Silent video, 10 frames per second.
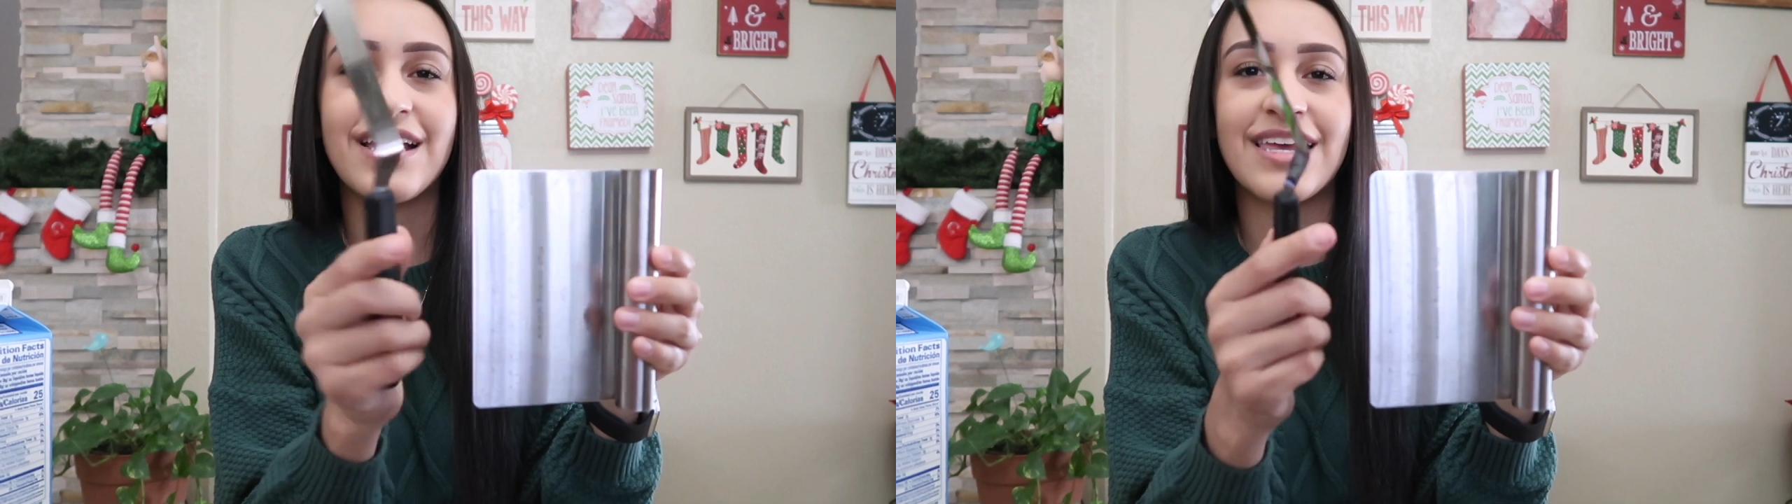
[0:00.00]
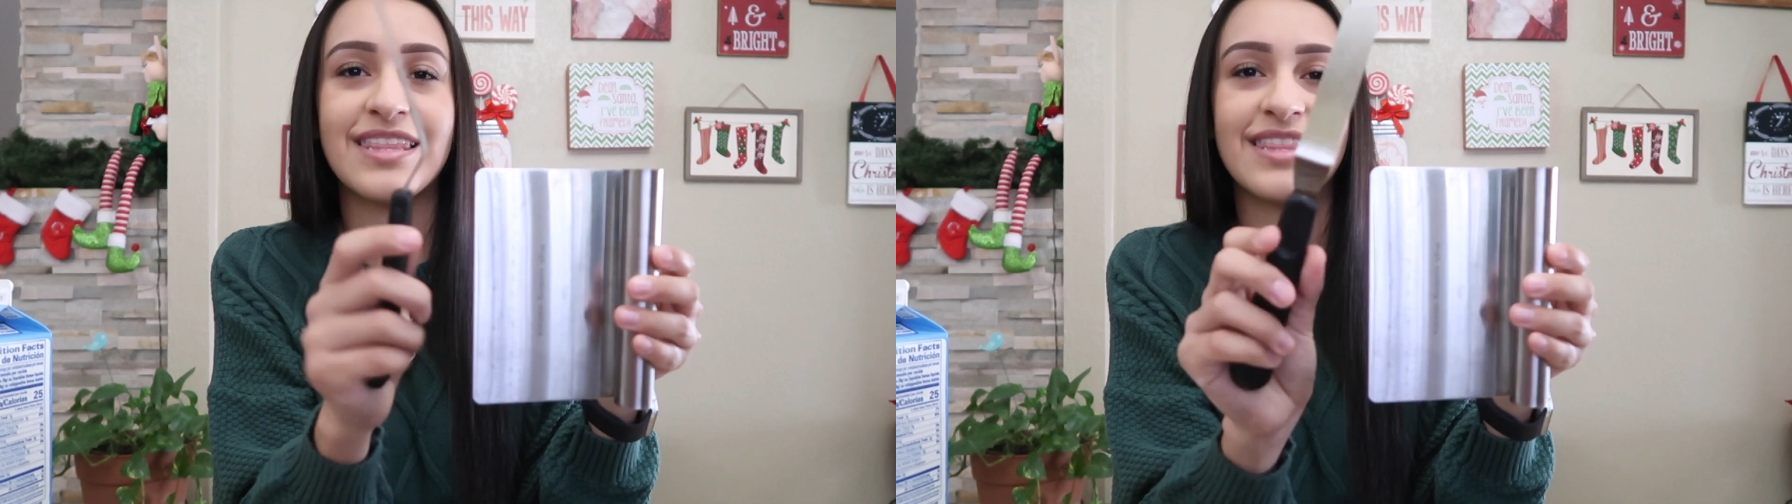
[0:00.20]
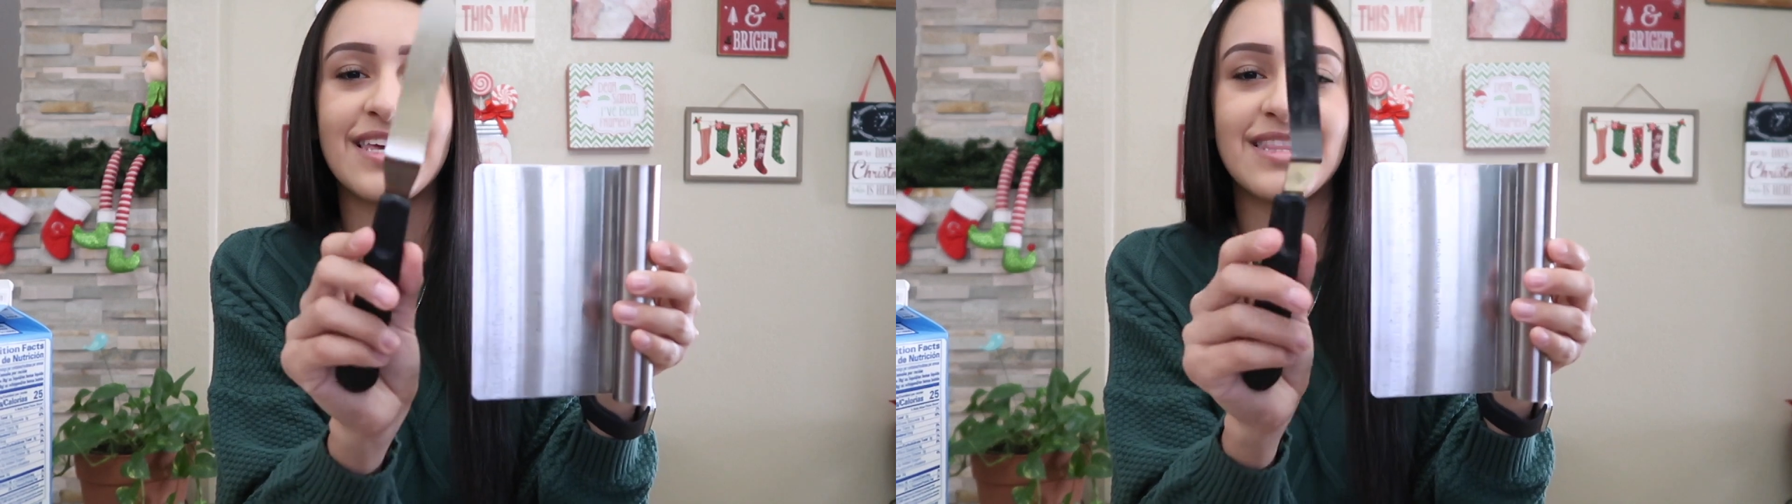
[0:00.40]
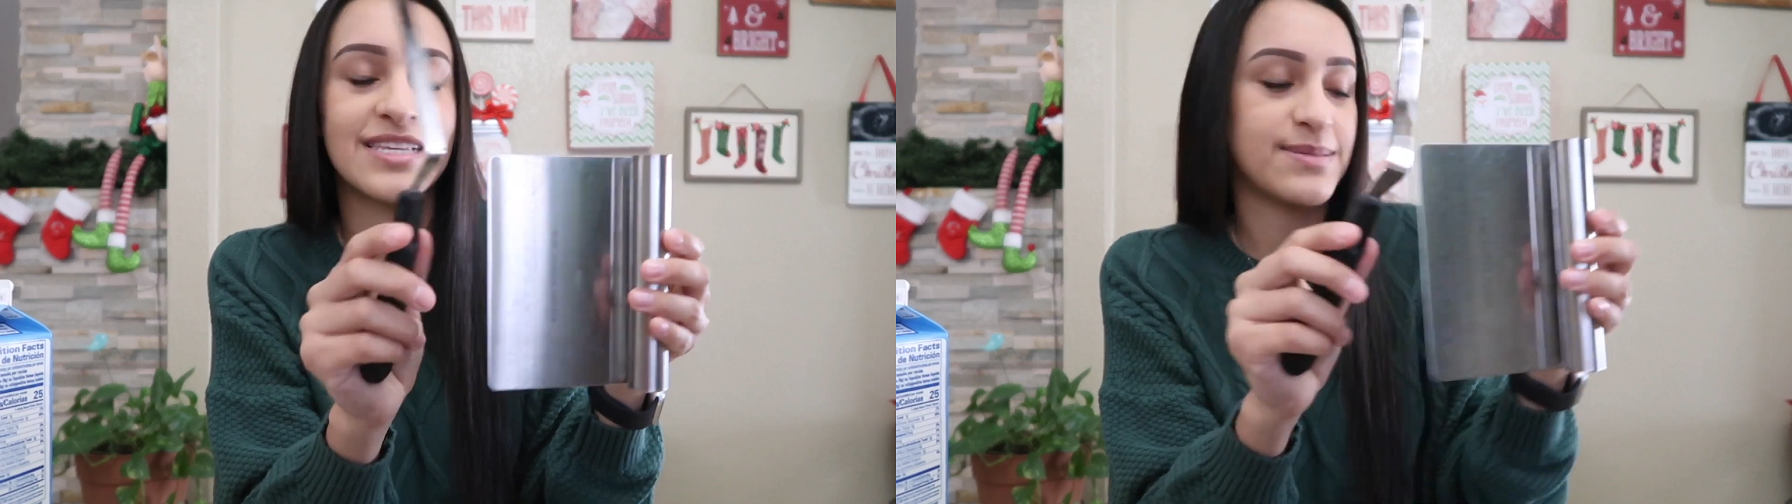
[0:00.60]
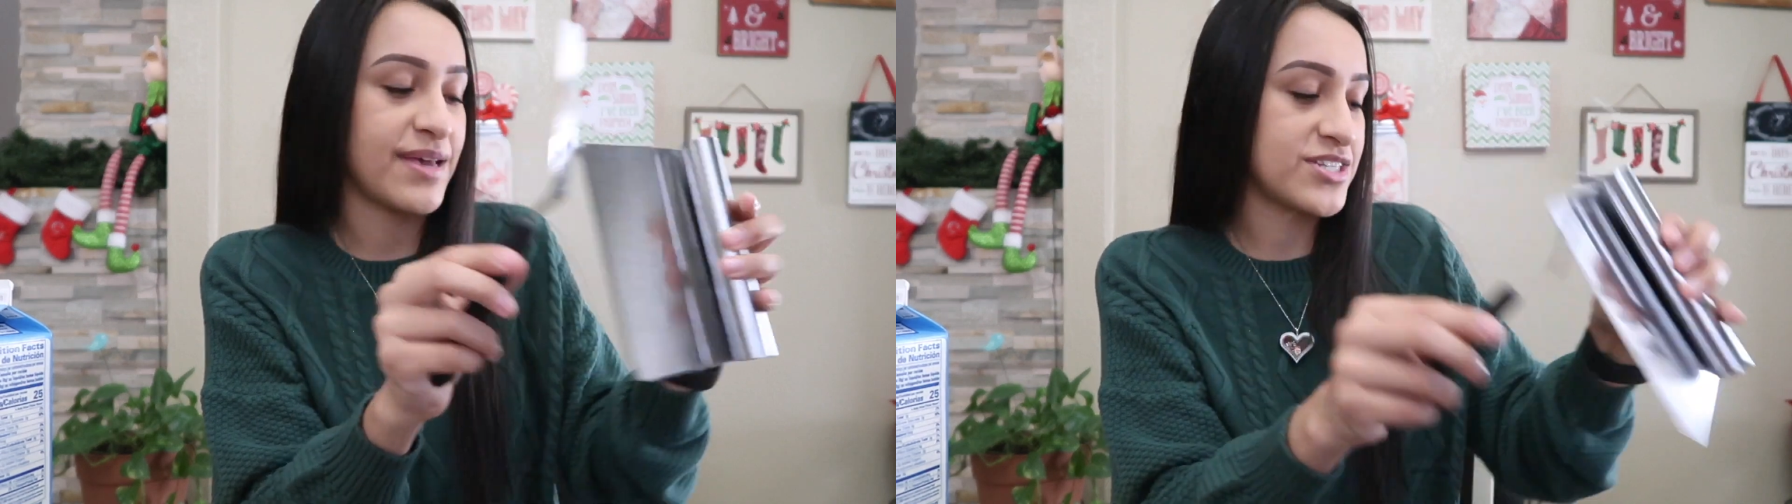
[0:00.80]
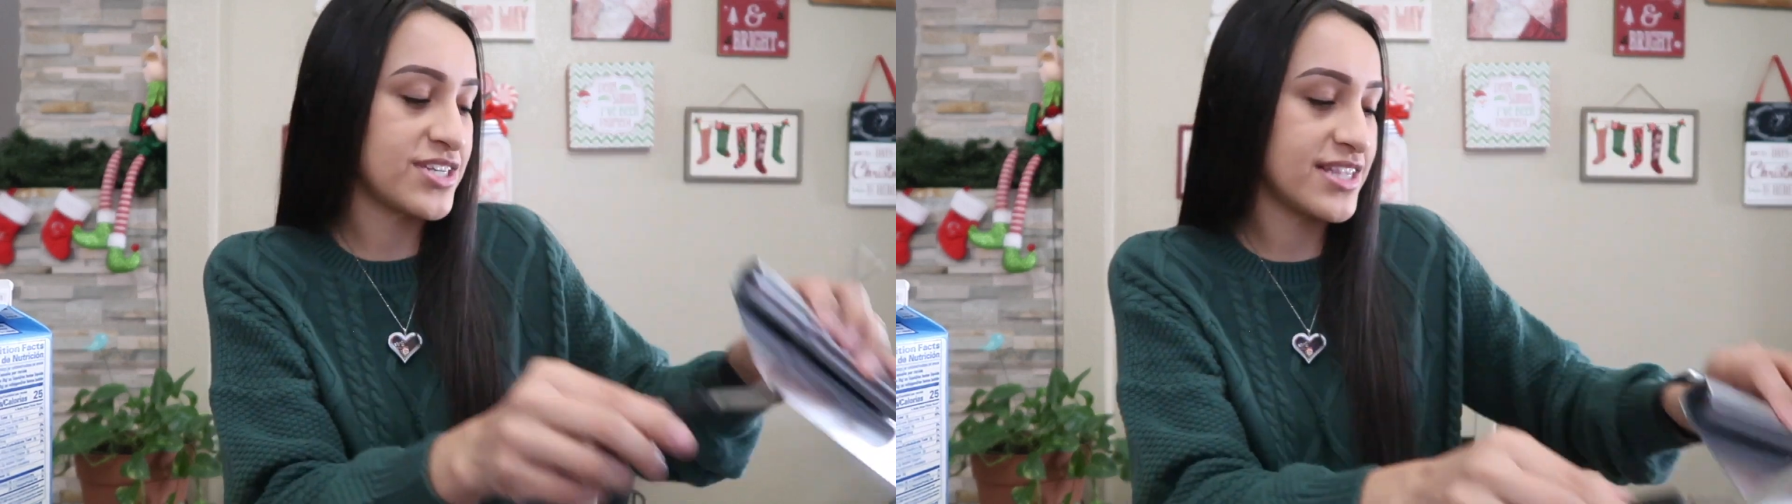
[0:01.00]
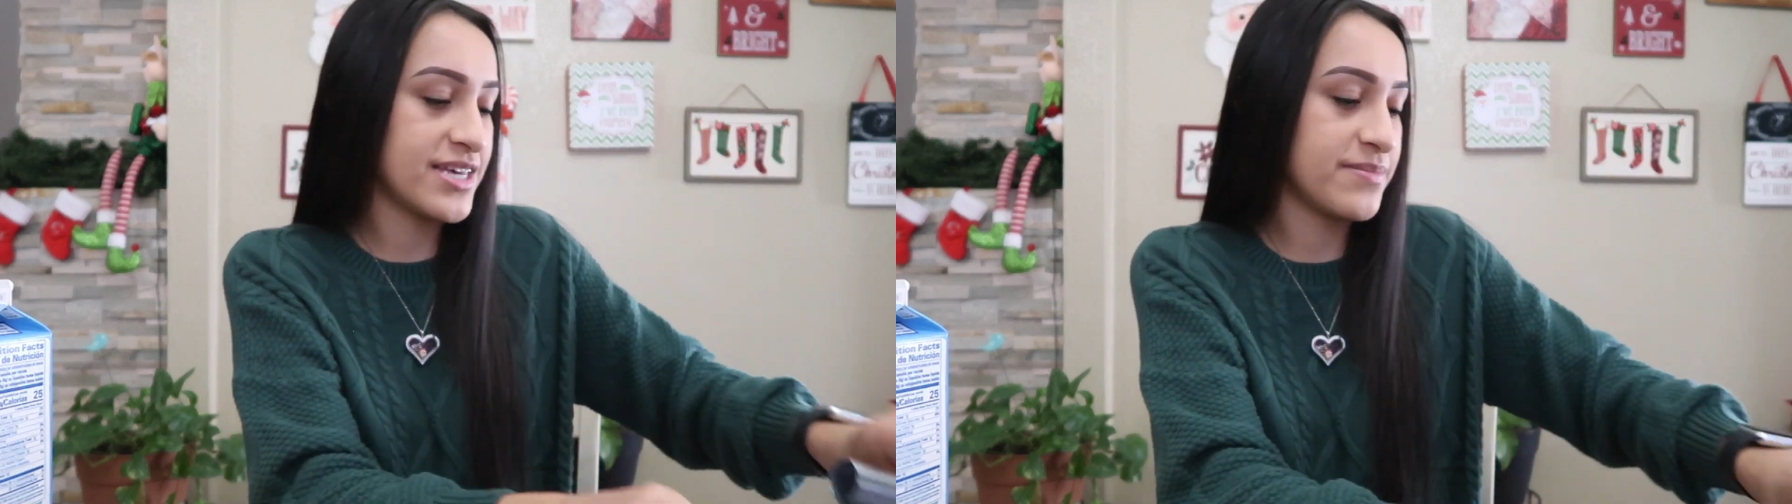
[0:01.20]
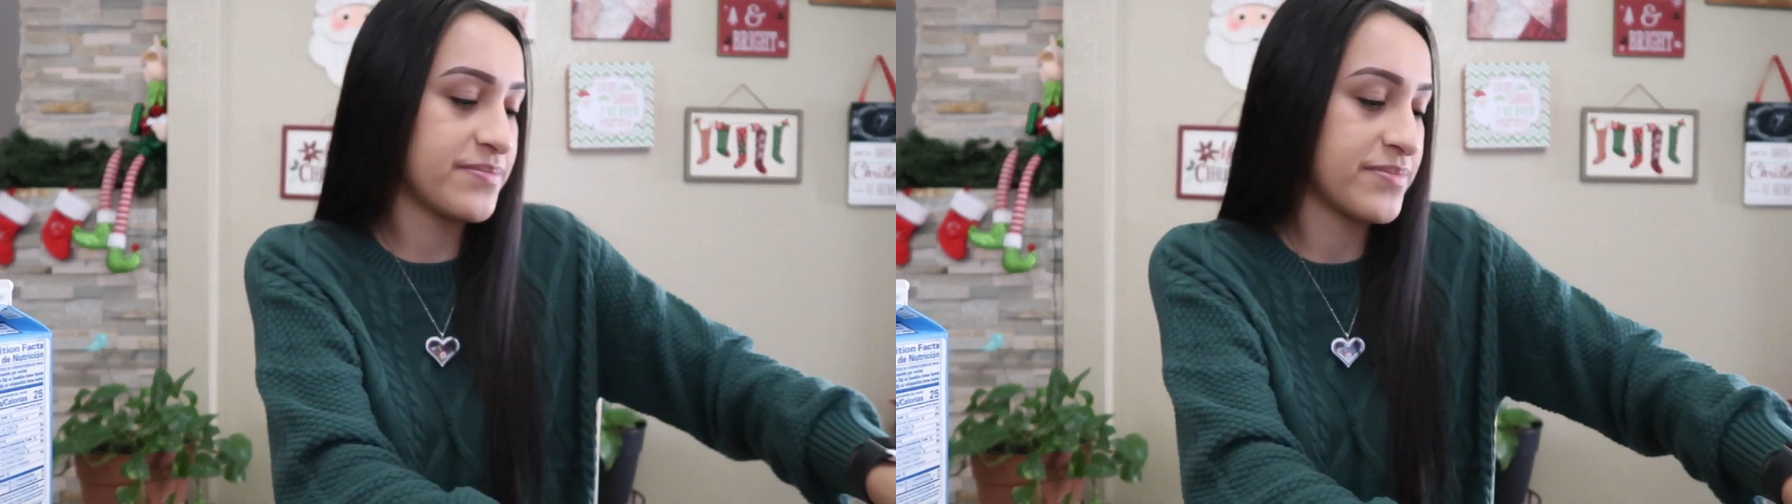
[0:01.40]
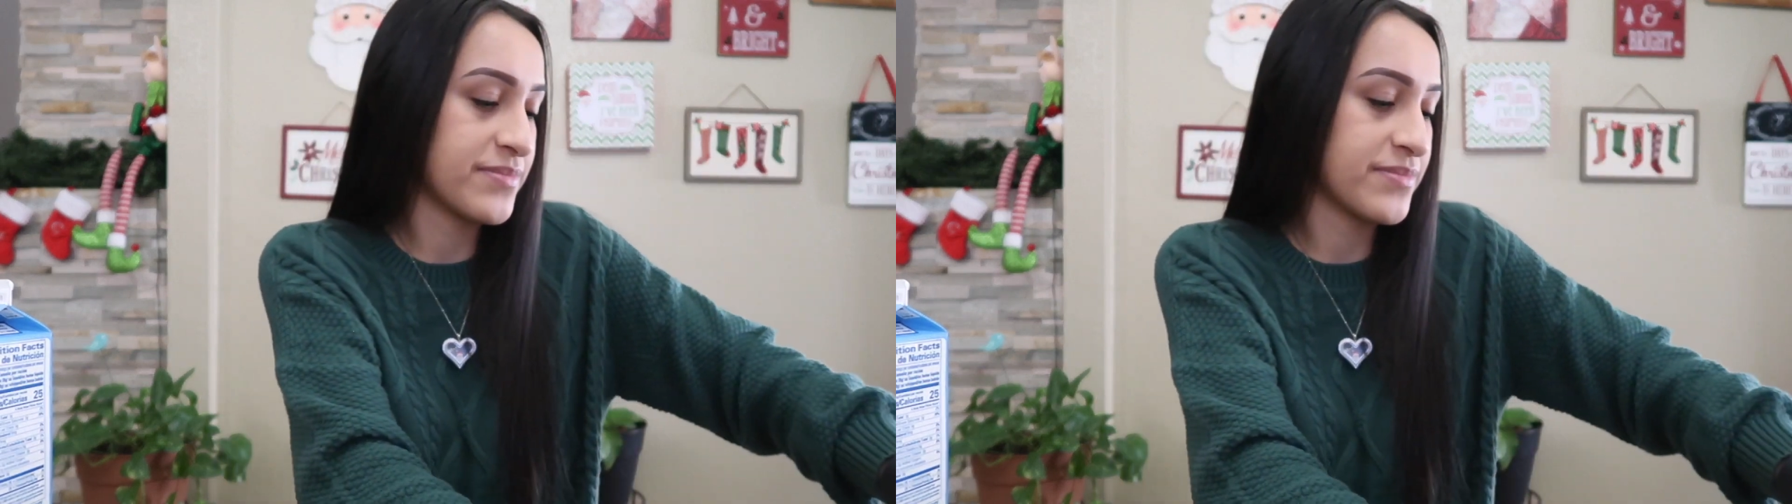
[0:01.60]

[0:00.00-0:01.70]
and then the spatula.